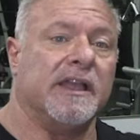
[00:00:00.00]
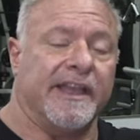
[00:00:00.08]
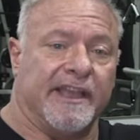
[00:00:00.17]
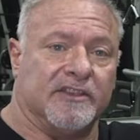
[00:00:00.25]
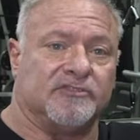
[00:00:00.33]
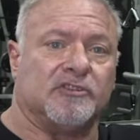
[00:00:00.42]

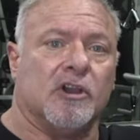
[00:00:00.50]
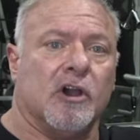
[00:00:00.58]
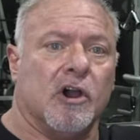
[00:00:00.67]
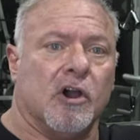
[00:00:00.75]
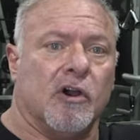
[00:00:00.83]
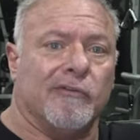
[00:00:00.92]
is
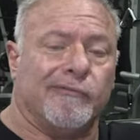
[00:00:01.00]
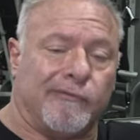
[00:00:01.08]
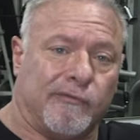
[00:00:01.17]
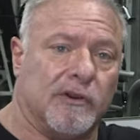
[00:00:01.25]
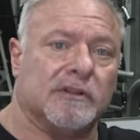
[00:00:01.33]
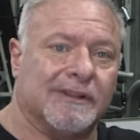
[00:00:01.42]

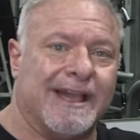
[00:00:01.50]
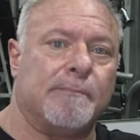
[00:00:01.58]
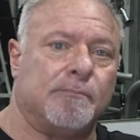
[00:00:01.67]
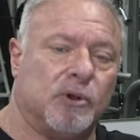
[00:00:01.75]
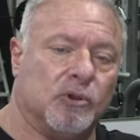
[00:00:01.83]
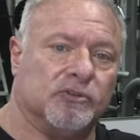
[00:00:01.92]
front
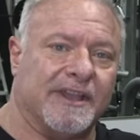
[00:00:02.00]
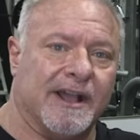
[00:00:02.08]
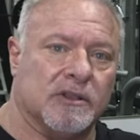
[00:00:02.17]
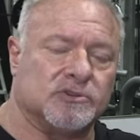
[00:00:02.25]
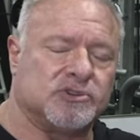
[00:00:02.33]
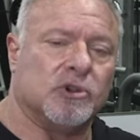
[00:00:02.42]
lat pull
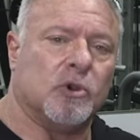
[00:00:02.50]
downs.